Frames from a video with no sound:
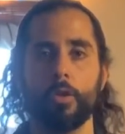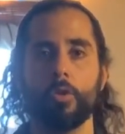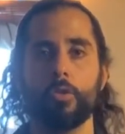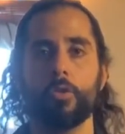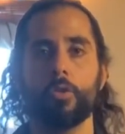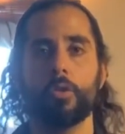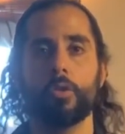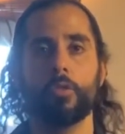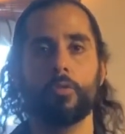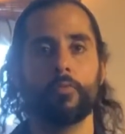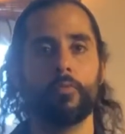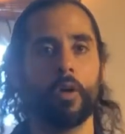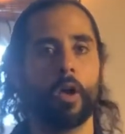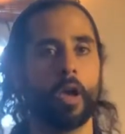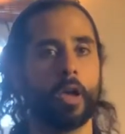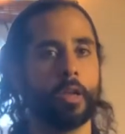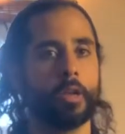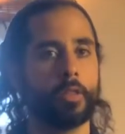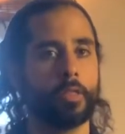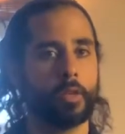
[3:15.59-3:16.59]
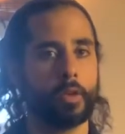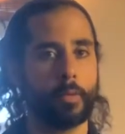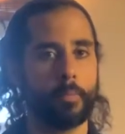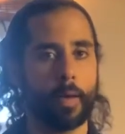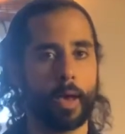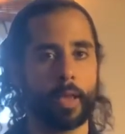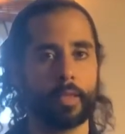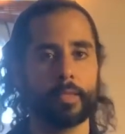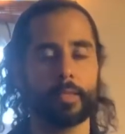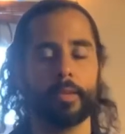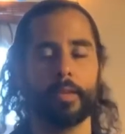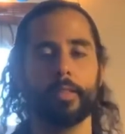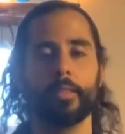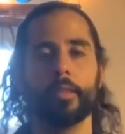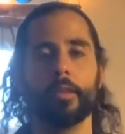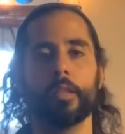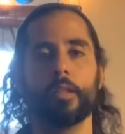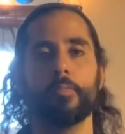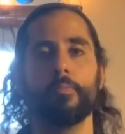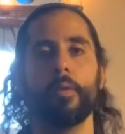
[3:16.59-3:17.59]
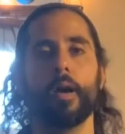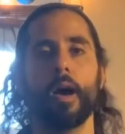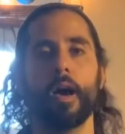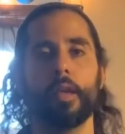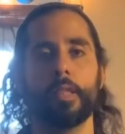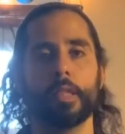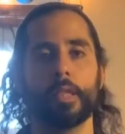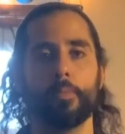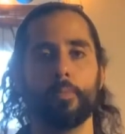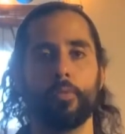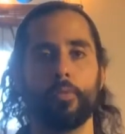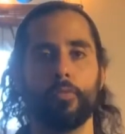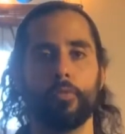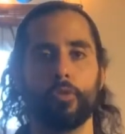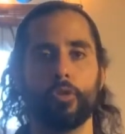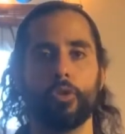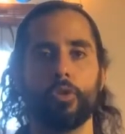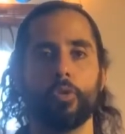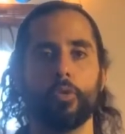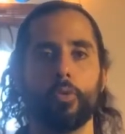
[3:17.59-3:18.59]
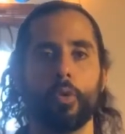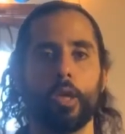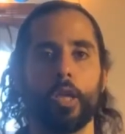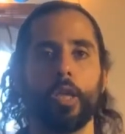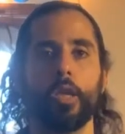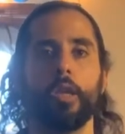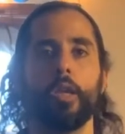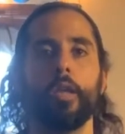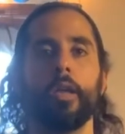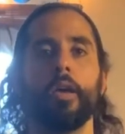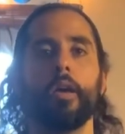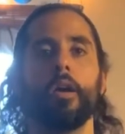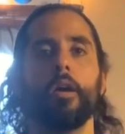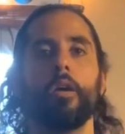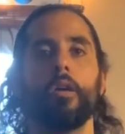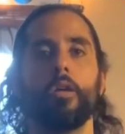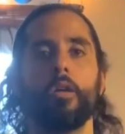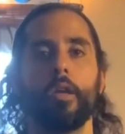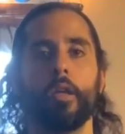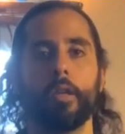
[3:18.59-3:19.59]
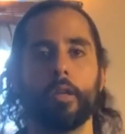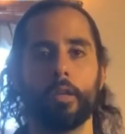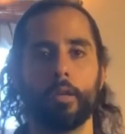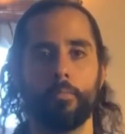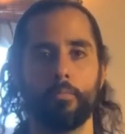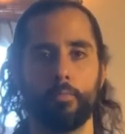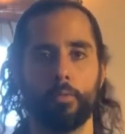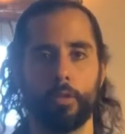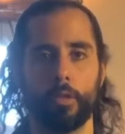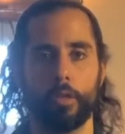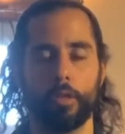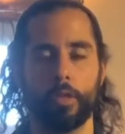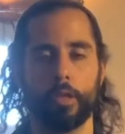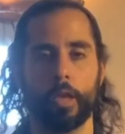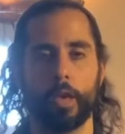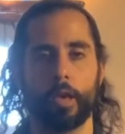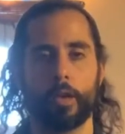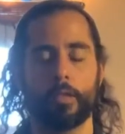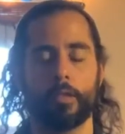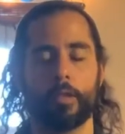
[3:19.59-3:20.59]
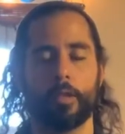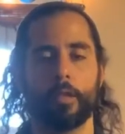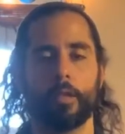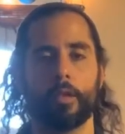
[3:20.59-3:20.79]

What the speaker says: Just find the capacity that is possible for you. Inhale and completely exhaling.